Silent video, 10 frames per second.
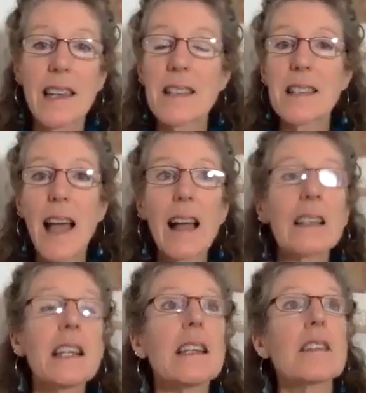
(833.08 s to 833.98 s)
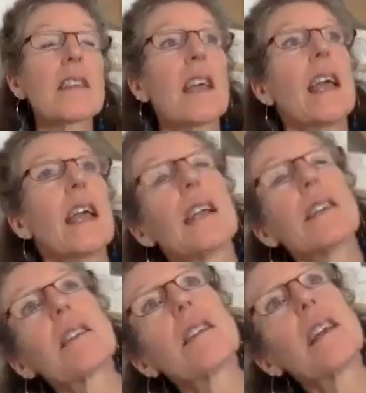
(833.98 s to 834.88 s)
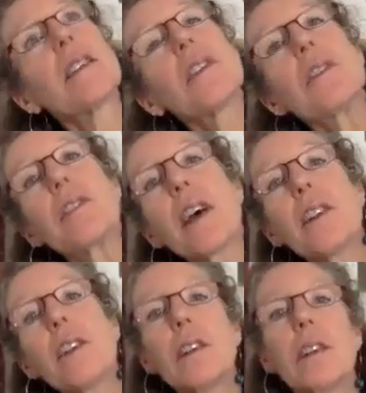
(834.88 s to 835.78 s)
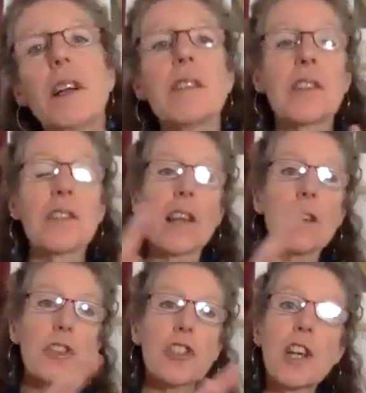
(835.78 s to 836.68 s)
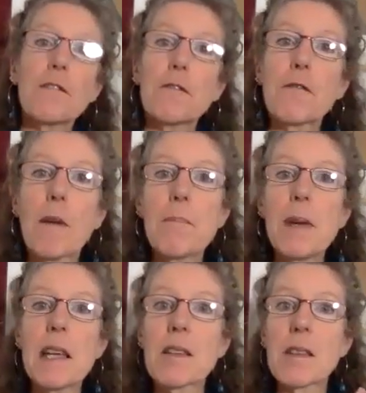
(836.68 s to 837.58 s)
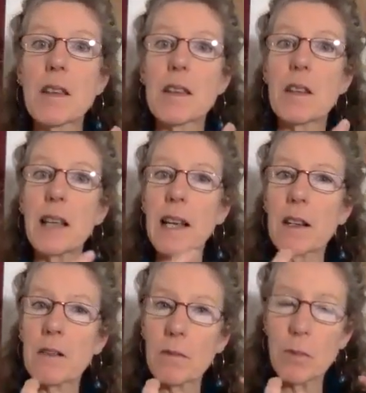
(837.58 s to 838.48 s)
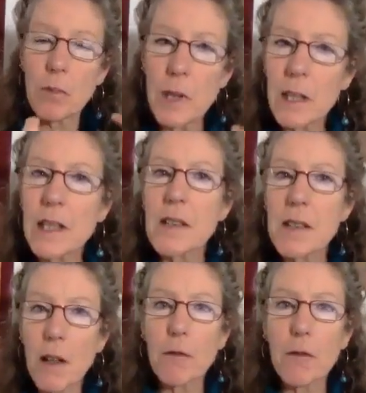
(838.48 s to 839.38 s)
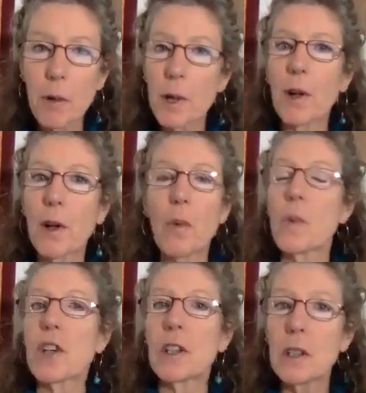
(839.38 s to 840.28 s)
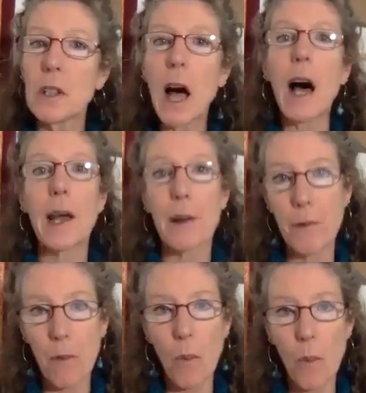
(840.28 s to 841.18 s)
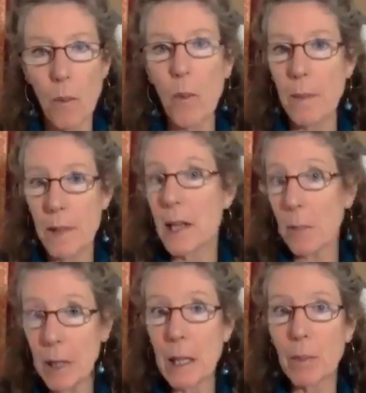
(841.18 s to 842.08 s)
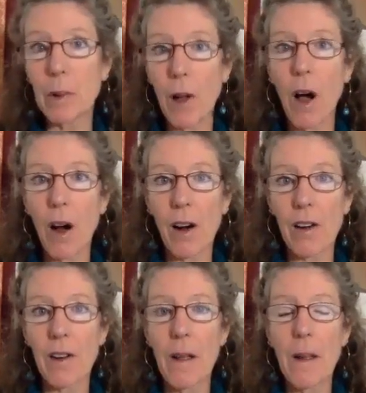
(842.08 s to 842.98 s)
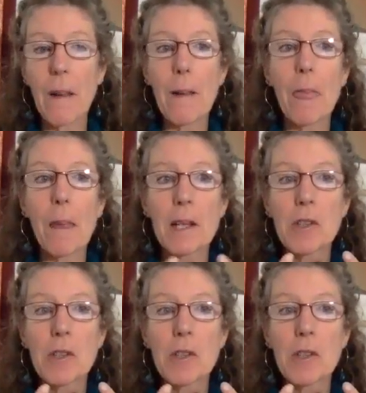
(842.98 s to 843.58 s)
Exactly. And it's a subtle shift from being like really self-critical, which a lot of women and people are, but